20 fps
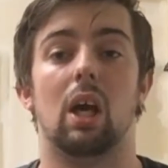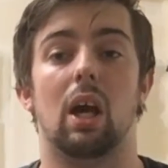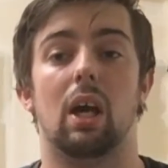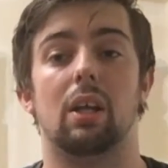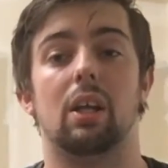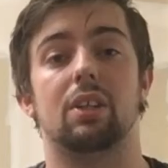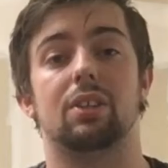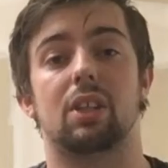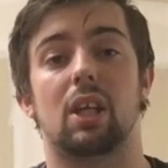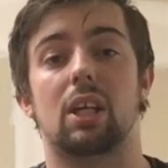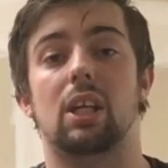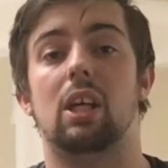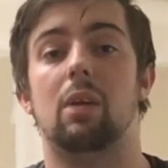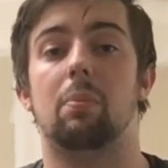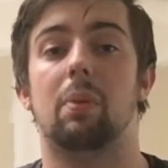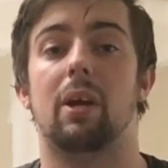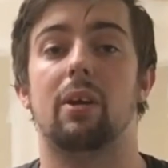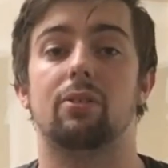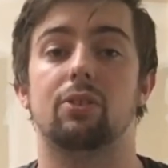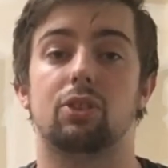and that's £80
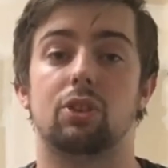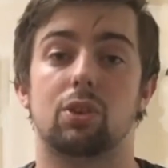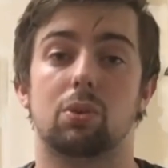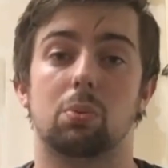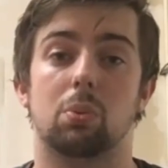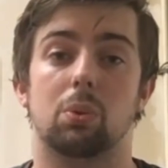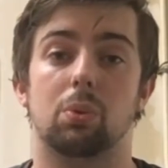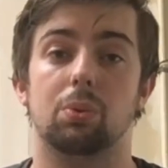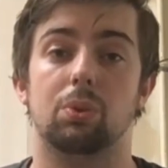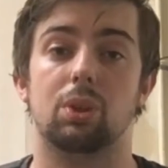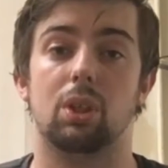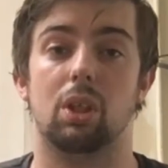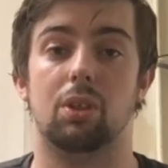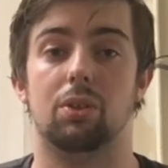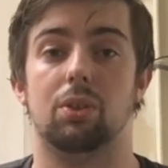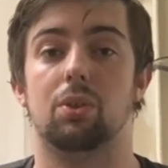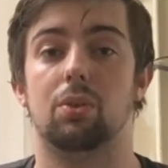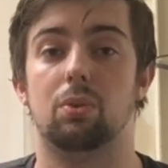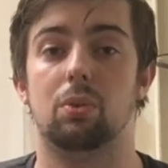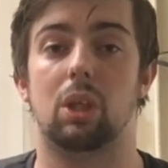towards
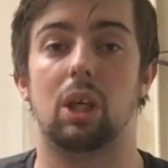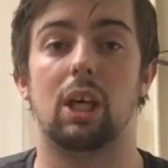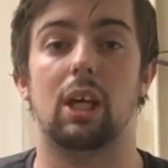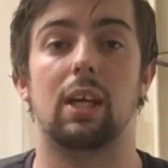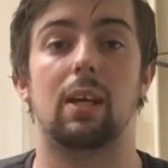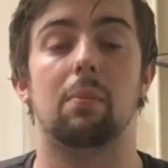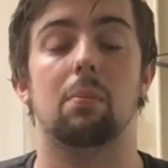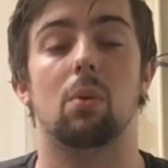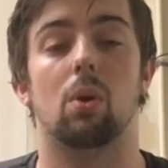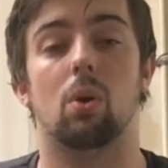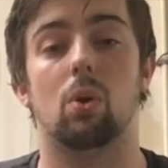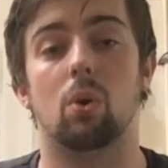a new game,